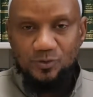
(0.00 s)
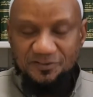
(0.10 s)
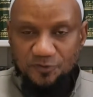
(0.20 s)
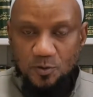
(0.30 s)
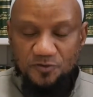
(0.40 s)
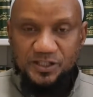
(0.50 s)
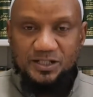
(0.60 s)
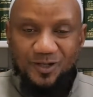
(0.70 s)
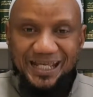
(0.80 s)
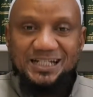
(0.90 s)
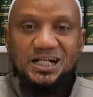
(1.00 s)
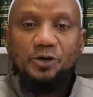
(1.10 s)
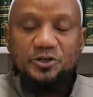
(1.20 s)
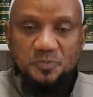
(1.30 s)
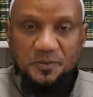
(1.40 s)
a form of you want to
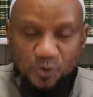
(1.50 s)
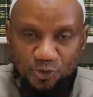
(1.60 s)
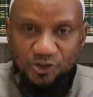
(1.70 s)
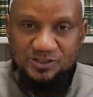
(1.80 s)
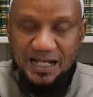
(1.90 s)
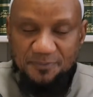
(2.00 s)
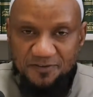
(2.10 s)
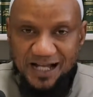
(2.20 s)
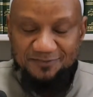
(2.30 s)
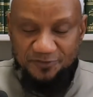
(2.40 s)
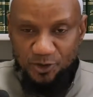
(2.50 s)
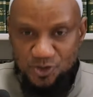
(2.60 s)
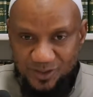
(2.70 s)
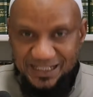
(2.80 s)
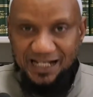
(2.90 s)
encourage people to do certain type of
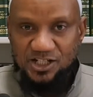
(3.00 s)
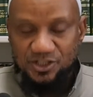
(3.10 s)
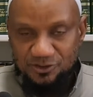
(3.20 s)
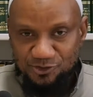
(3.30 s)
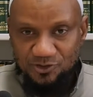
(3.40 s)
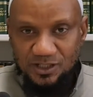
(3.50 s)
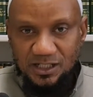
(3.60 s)
virtuous actions,